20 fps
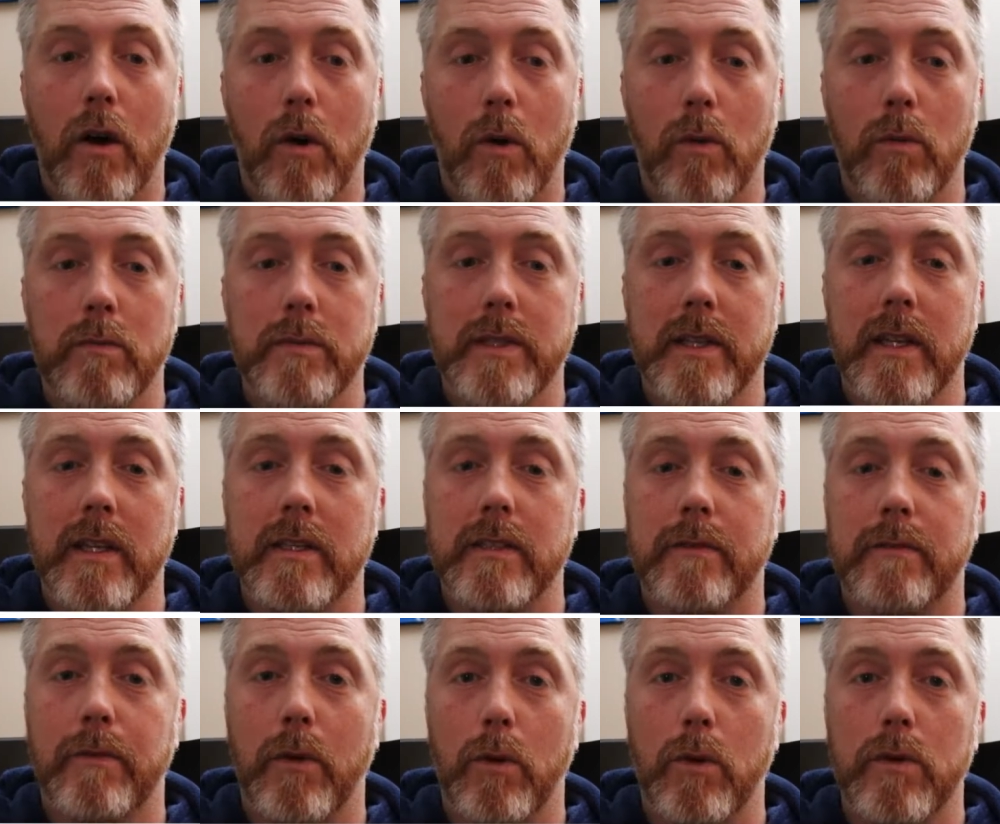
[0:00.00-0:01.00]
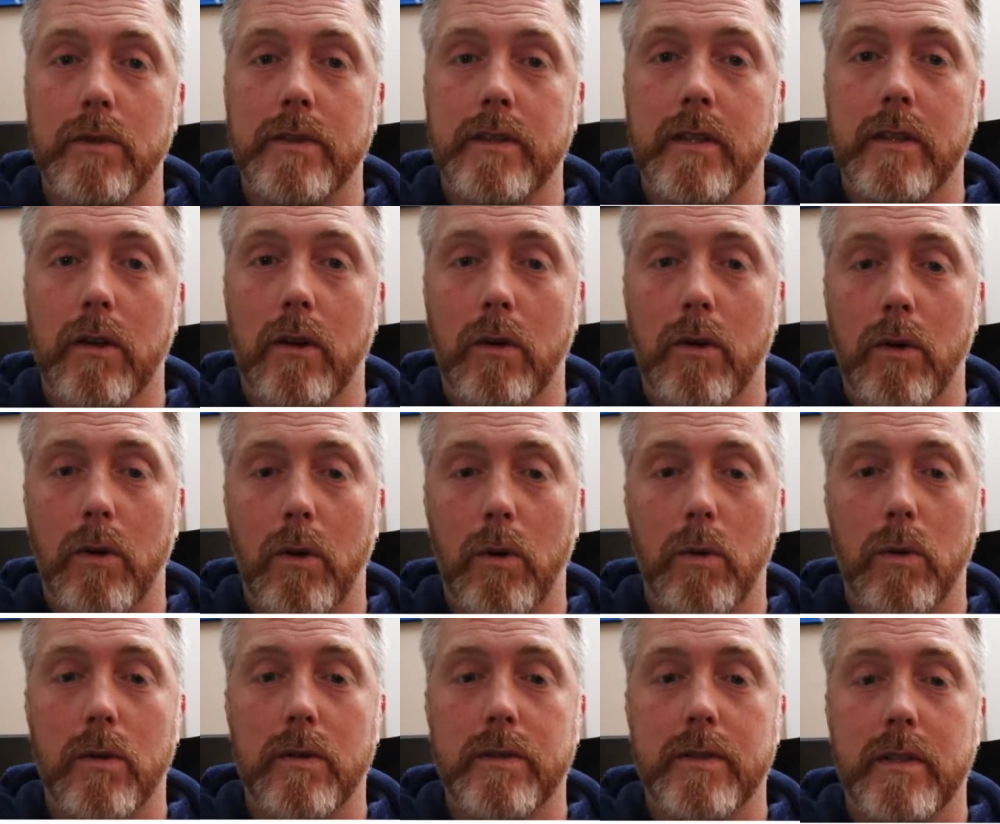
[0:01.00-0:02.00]
homes in its folds and
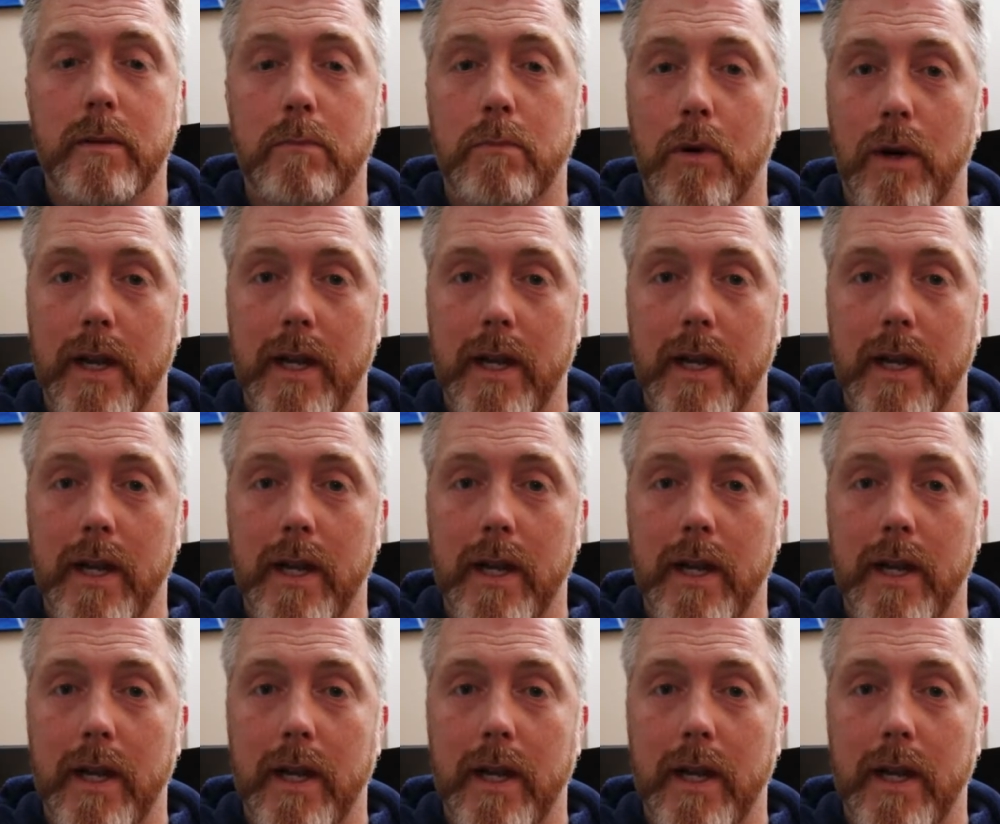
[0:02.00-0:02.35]
holes and